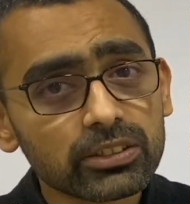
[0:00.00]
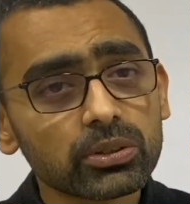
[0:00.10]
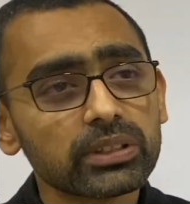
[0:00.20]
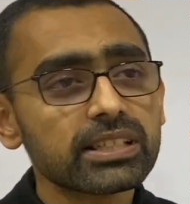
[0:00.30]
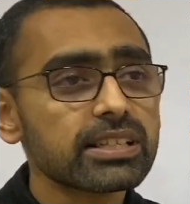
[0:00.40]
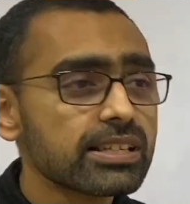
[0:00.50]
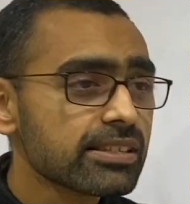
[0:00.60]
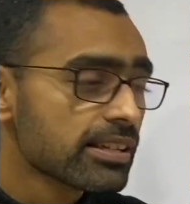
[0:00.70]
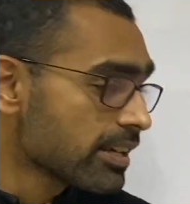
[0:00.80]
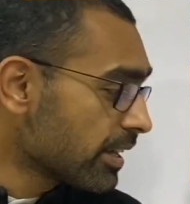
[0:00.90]
So this
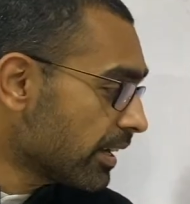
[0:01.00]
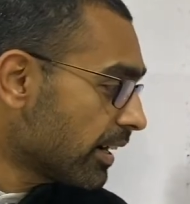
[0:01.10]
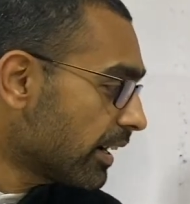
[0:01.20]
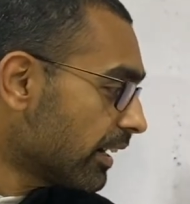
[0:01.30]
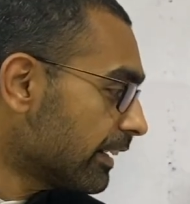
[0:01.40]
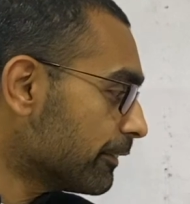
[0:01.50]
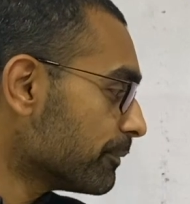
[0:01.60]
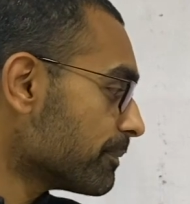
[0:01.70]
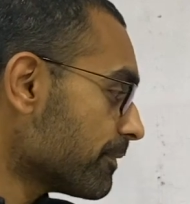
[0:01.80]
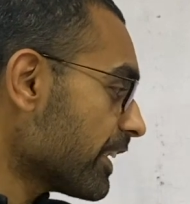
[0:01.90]
is
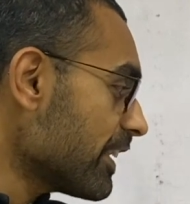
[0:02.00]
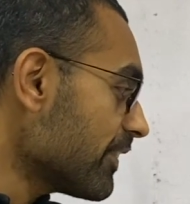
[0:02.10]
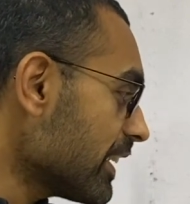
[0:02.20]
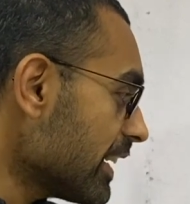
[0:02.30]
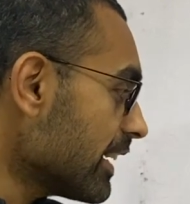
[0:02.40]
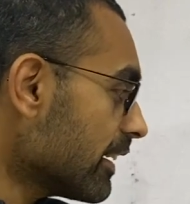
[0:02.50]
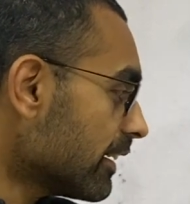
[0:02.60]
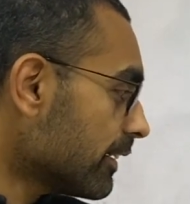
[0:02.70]
very, very